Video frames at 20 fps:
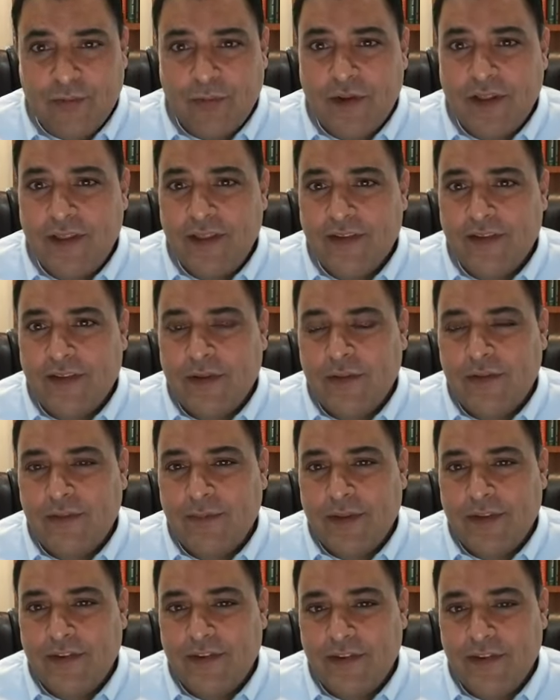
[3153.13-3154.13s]
One of the things I
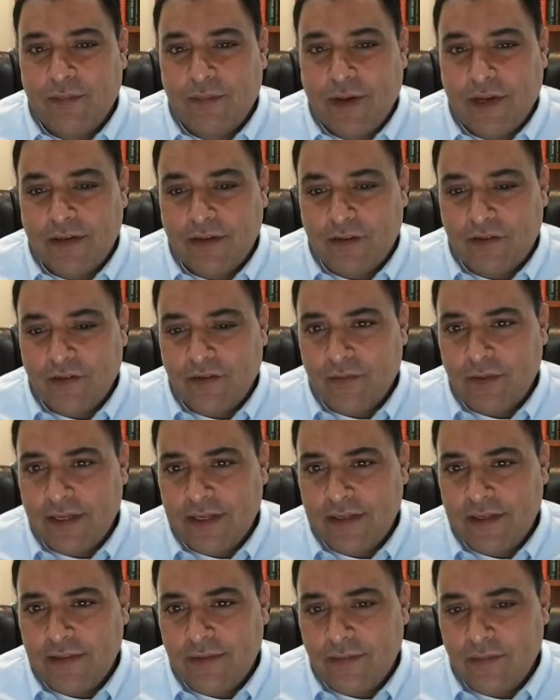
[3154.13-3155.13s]
always mention to practitioners
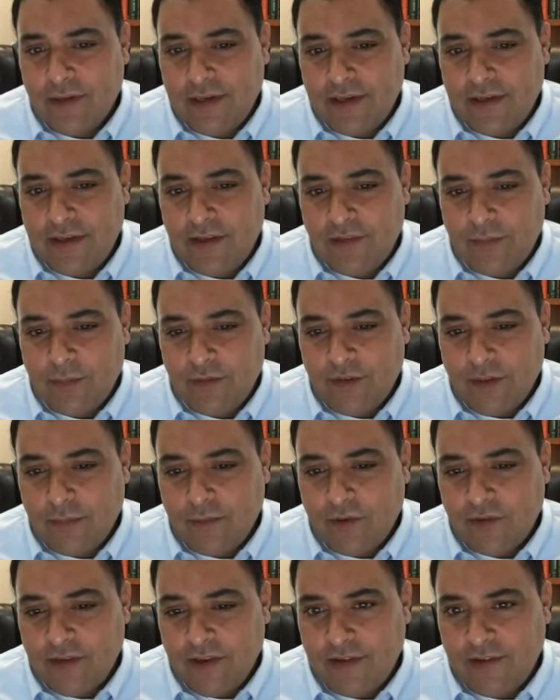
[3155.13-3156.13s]
when I teach them
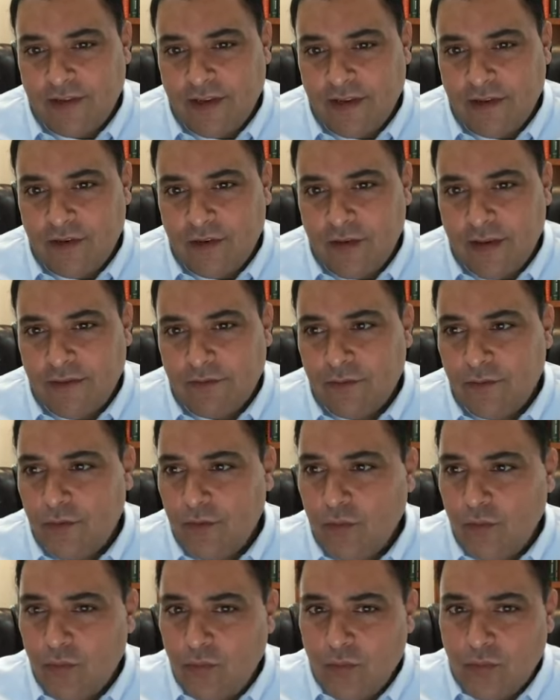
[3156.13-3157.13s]
seminars, I say you have
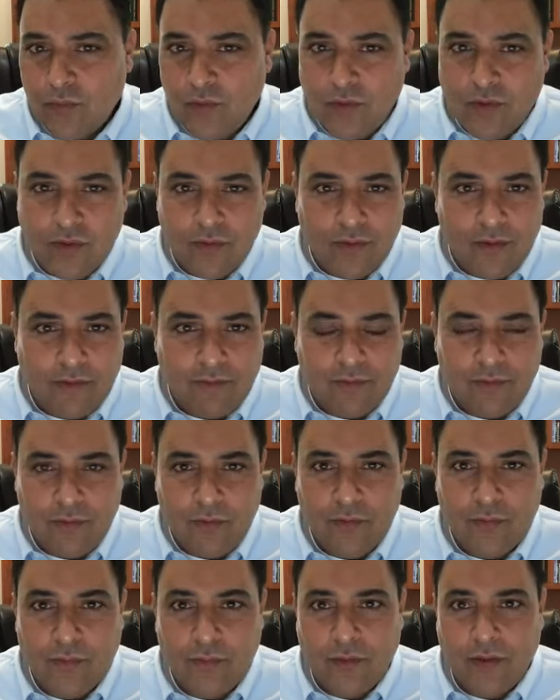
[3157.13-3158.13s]
two
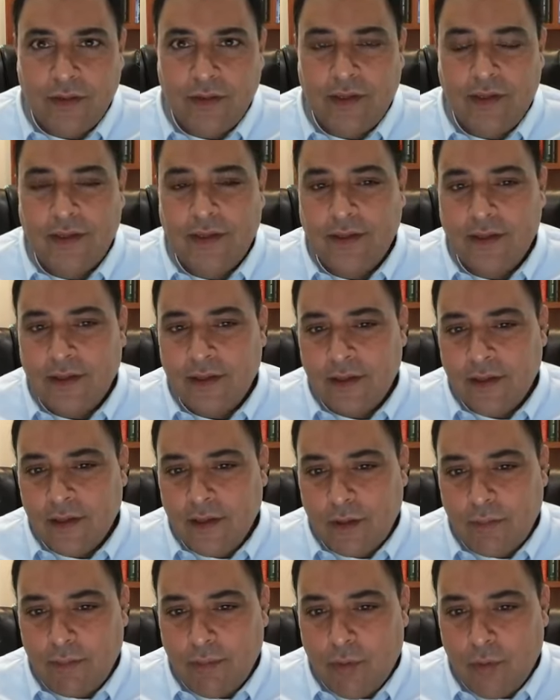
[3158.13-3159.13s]
really
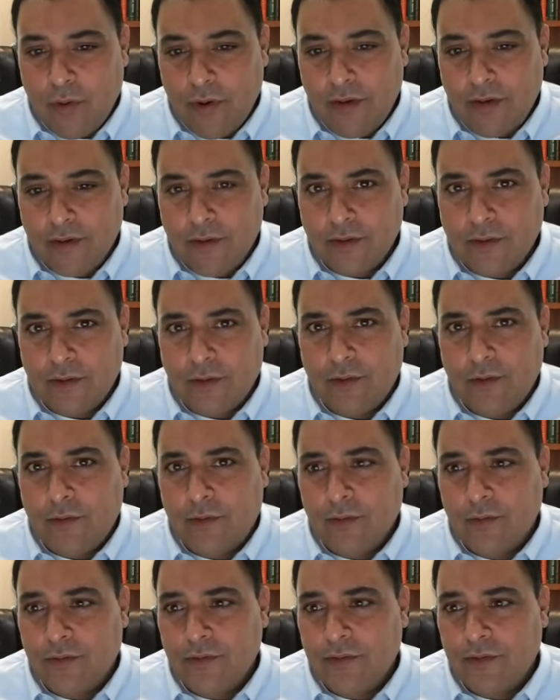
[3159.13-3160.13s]
important clinical
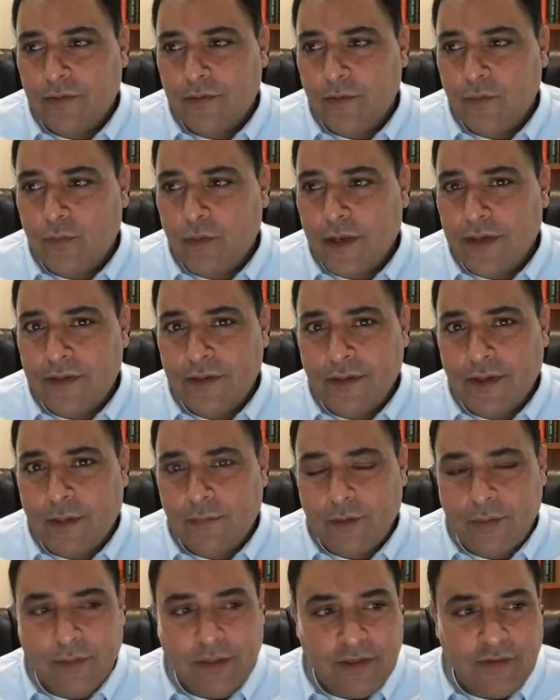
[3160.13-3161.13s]
goals if you want to
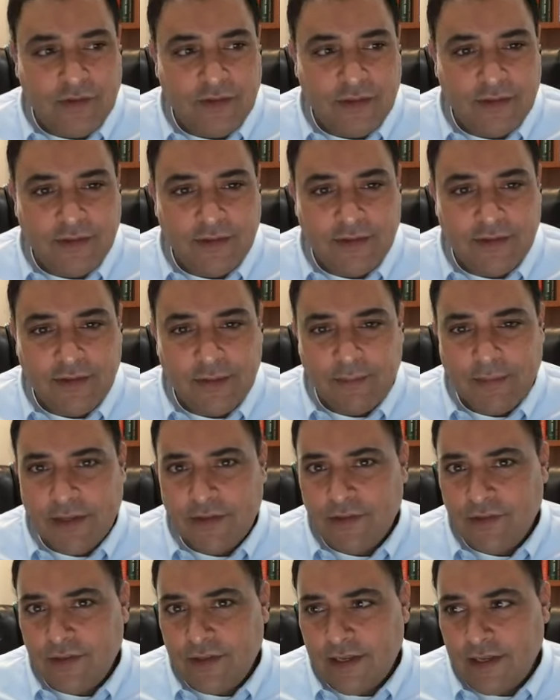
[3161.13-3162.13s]
help your patients the
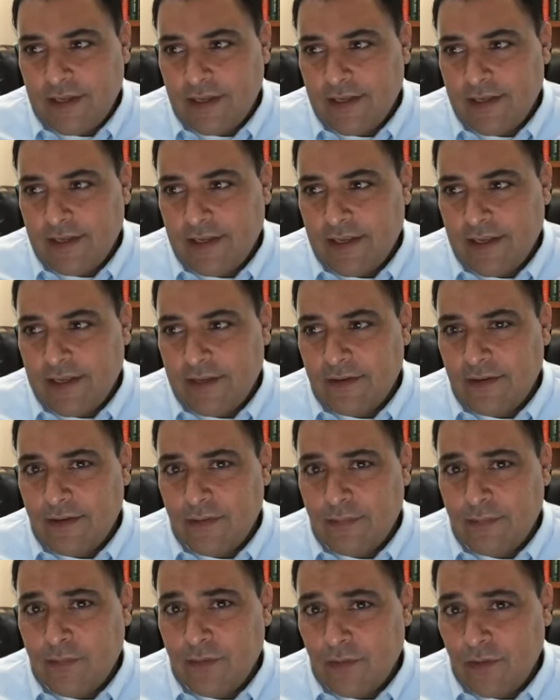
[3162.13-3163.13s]
best you can and
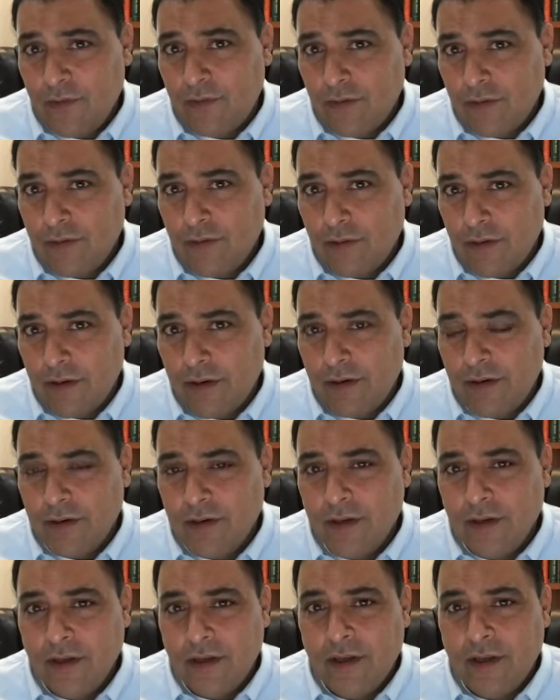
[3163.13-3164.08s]
to preserve your career.